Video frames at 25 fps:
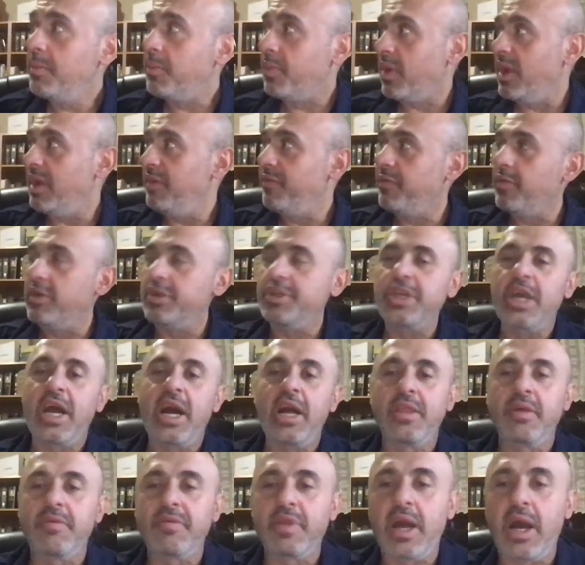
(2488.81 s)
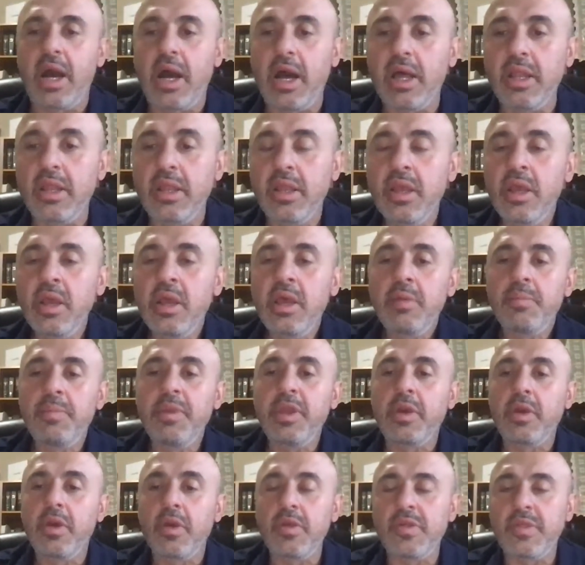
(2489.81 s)
Pray for a child of God
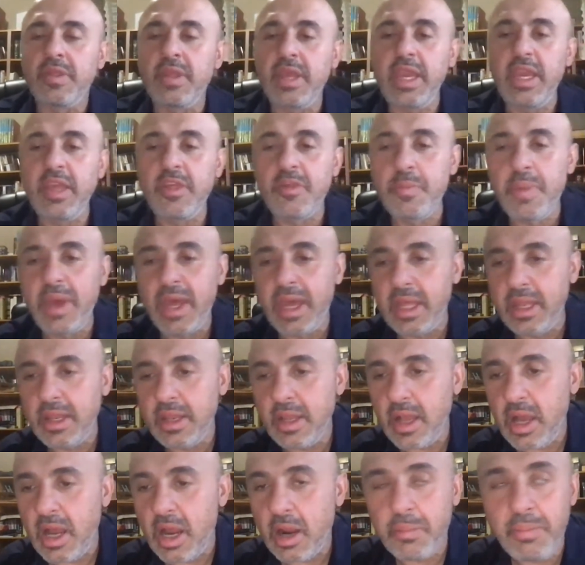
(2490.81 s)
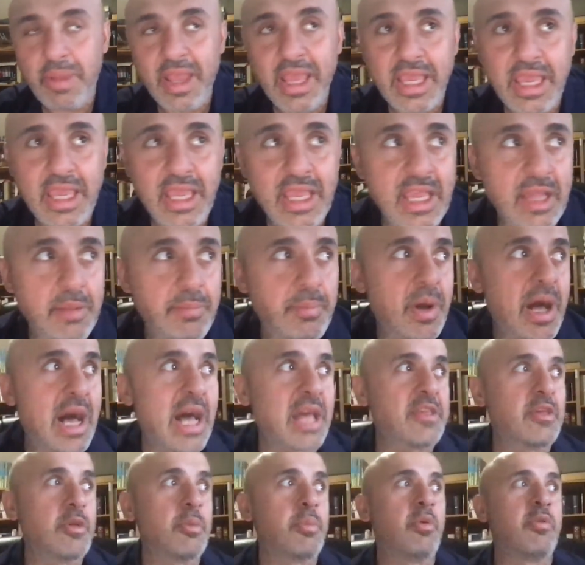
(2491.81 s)
because these men are making it
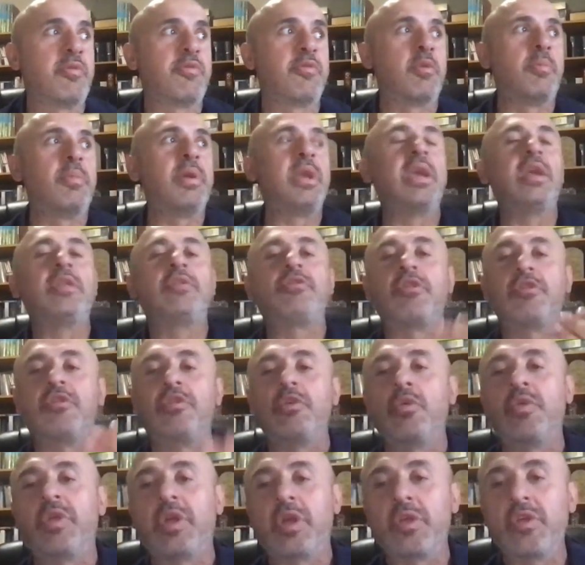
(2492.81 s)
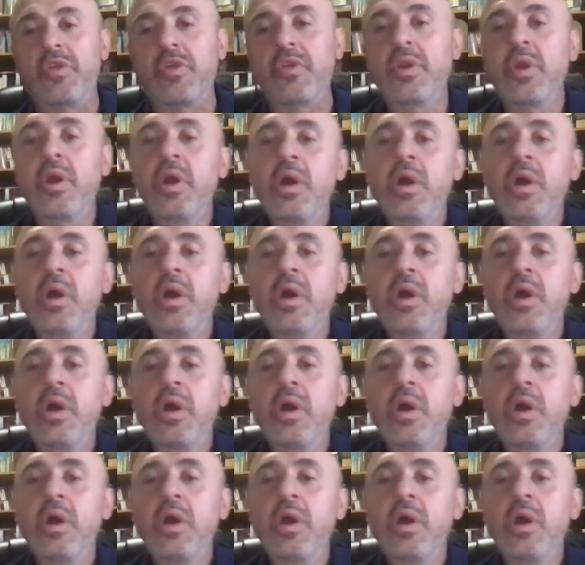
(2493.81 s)
possible for me to do this.